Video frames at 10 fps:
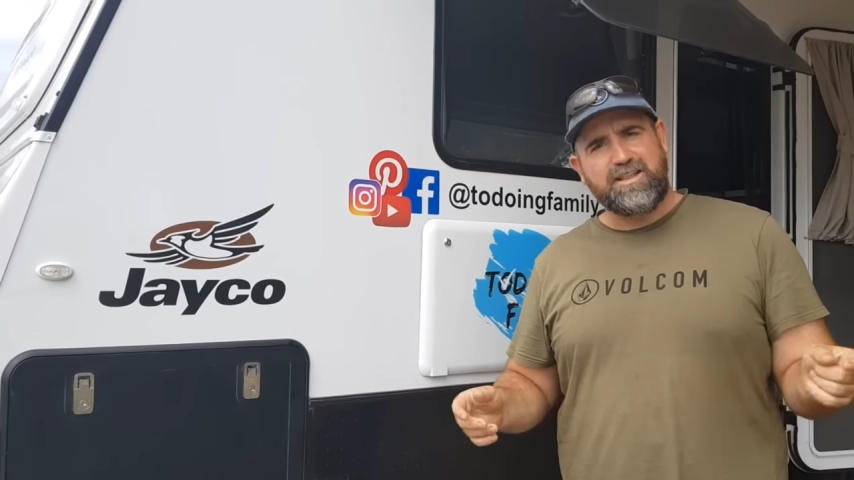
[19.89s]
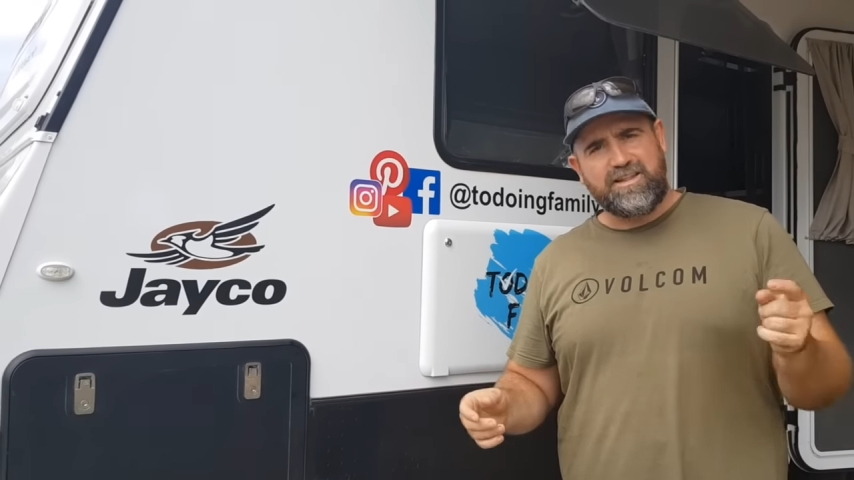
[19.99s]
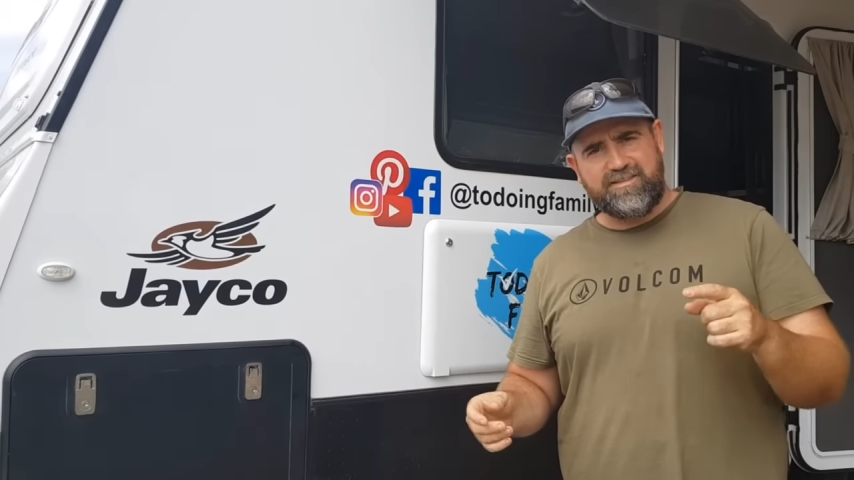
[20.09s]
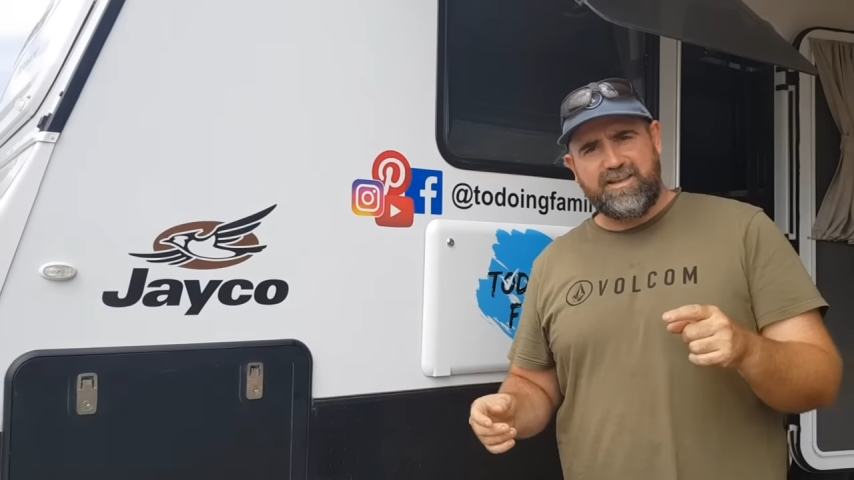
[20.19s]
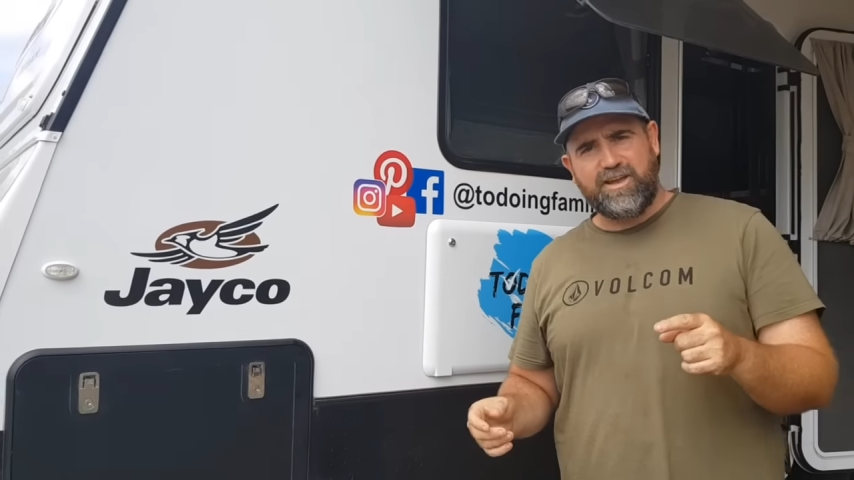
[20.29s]

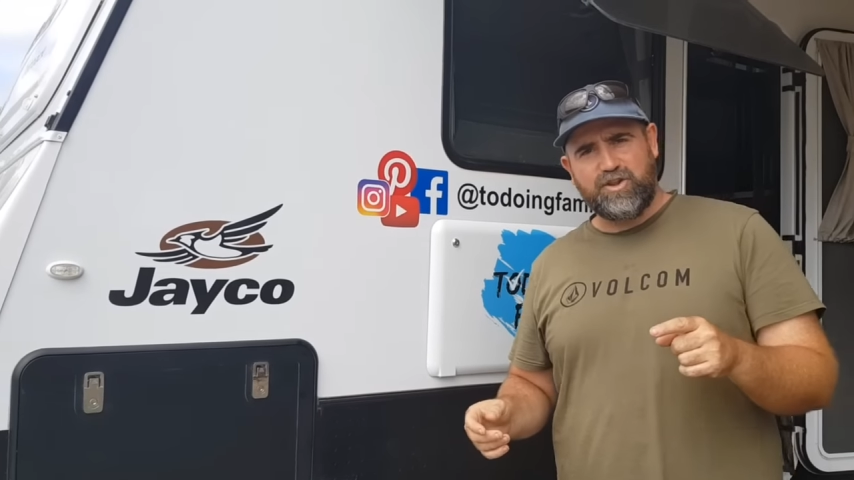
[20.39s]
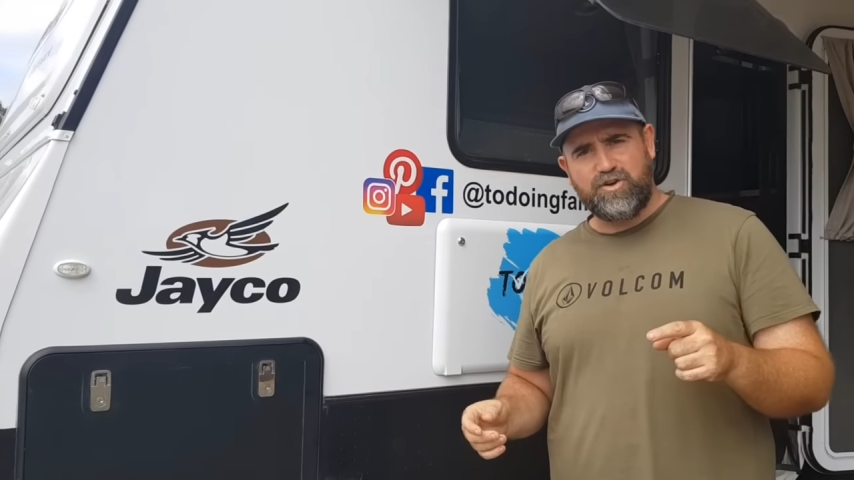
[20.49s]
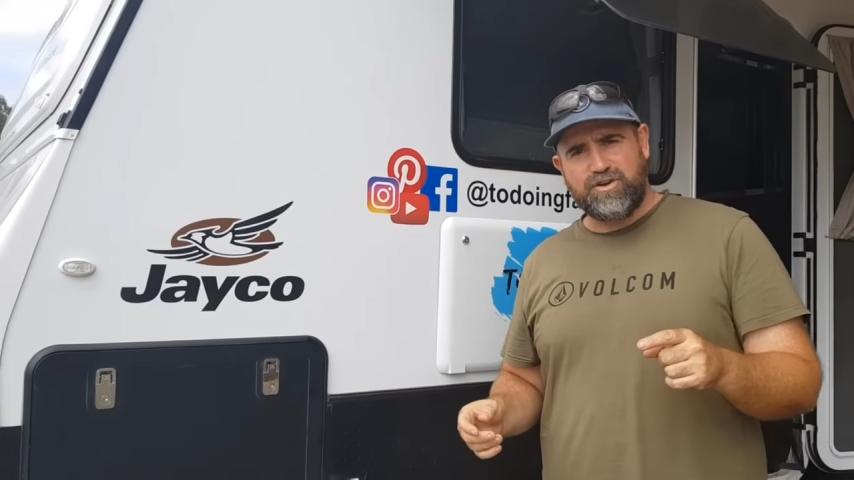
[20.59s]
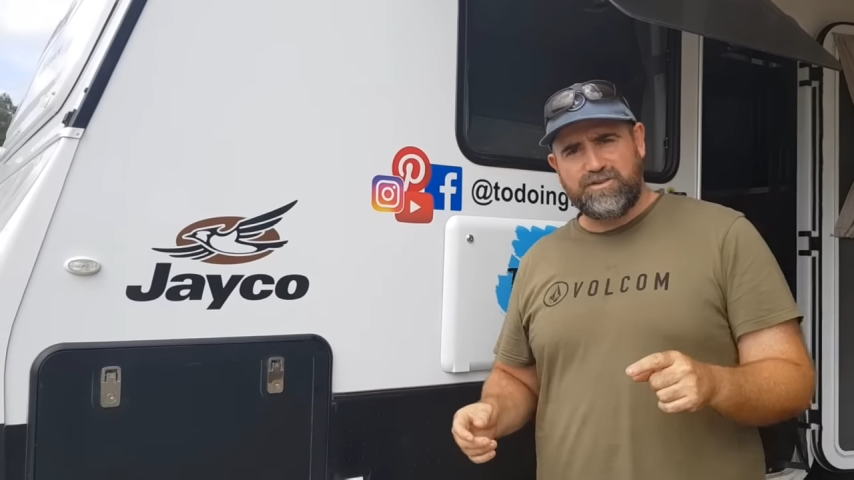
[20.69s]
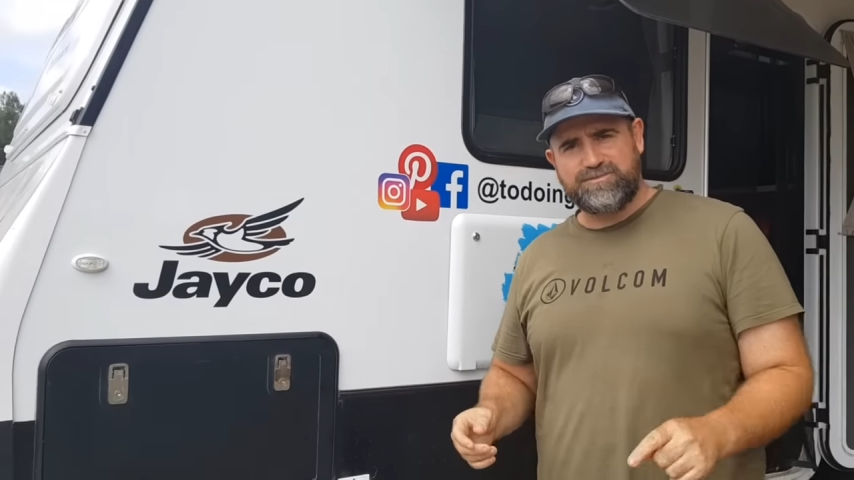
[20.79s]
Let's take a
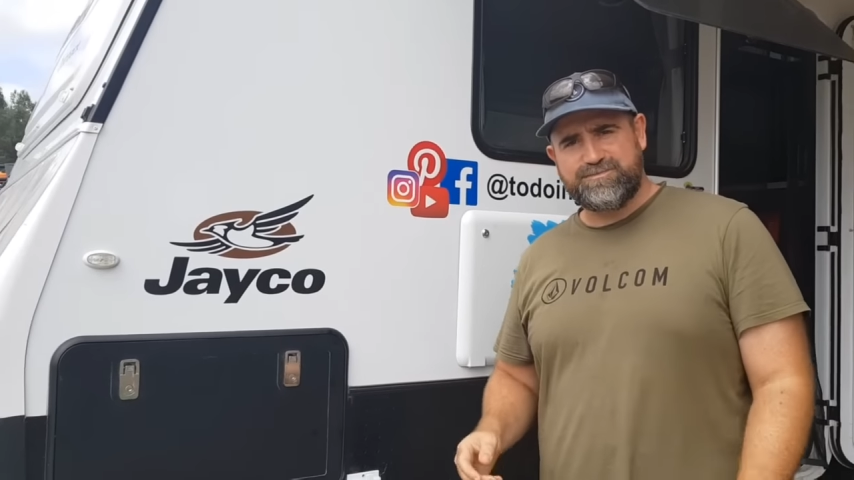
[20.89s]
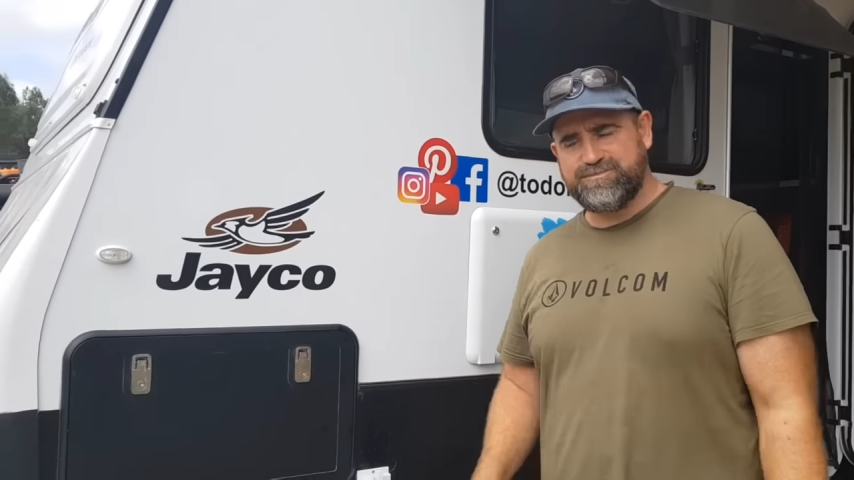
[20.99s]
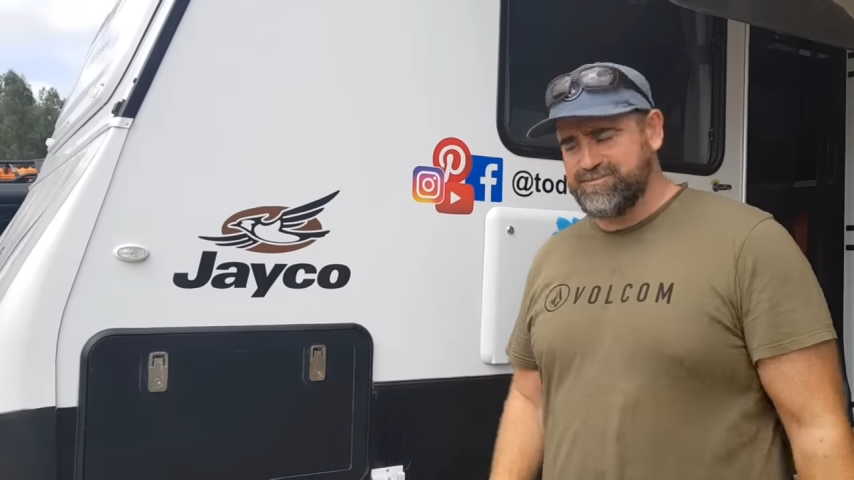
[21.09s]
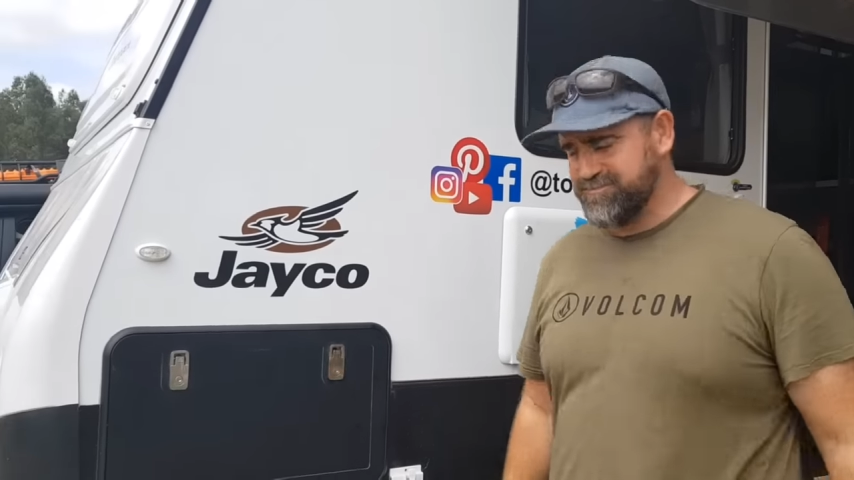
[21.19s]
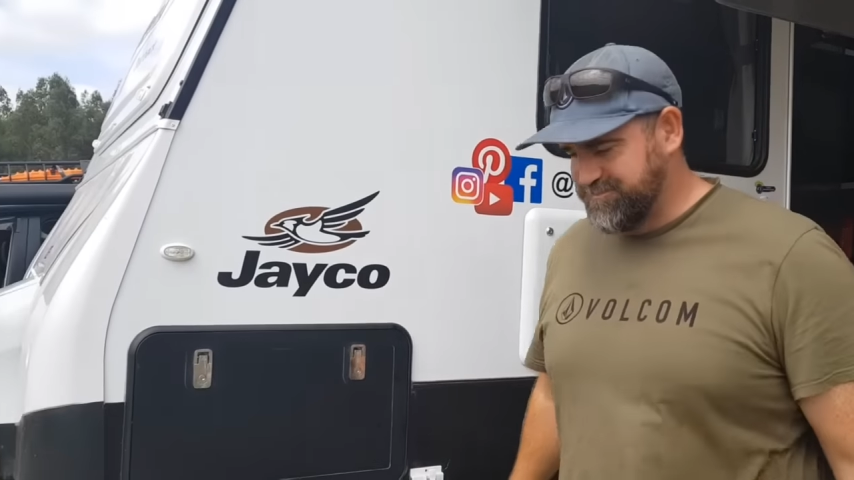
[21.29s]

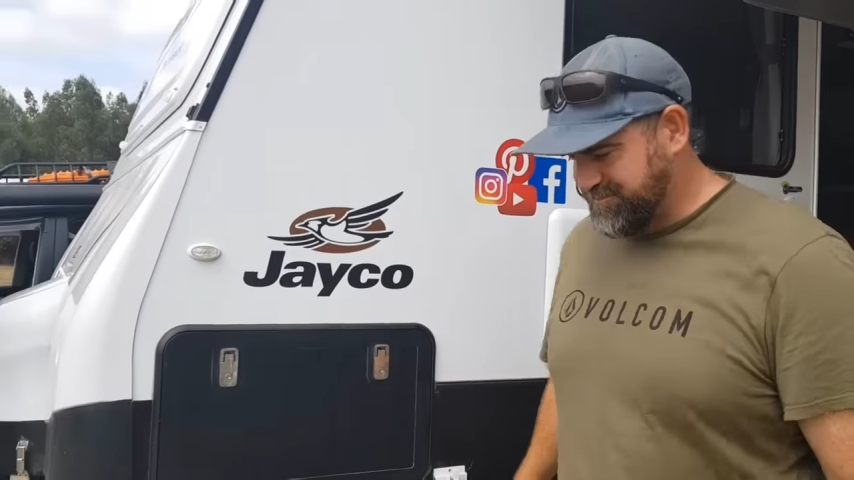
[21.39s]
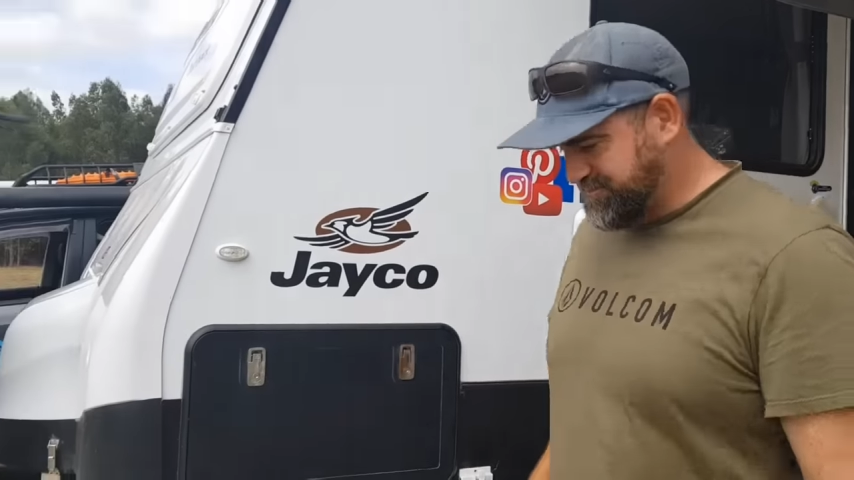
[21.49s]
look.